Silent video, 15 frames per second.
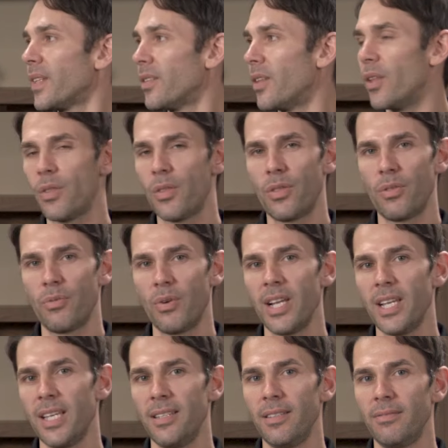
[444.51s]
the
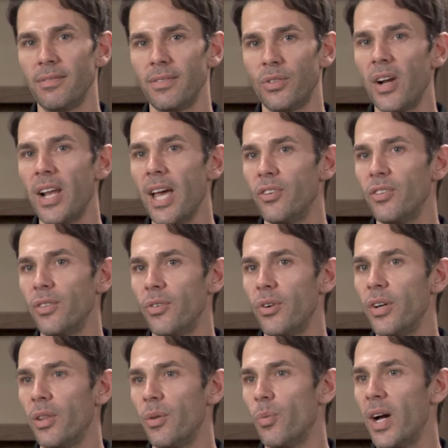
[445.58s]
300
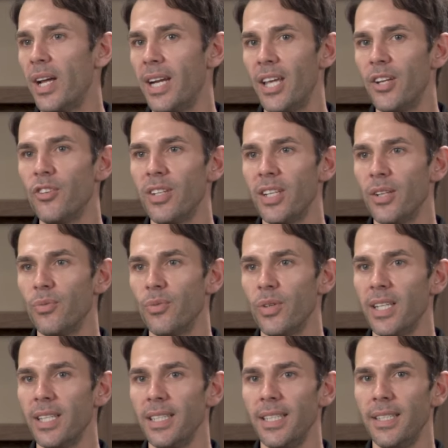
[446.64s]
through to the 100 can
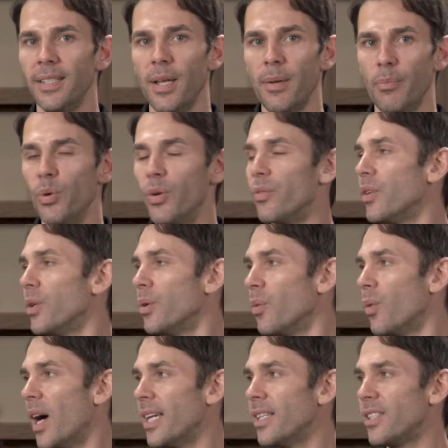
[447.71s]
really put a field
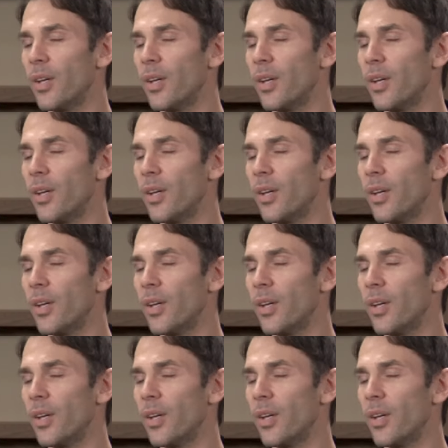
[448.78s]
away.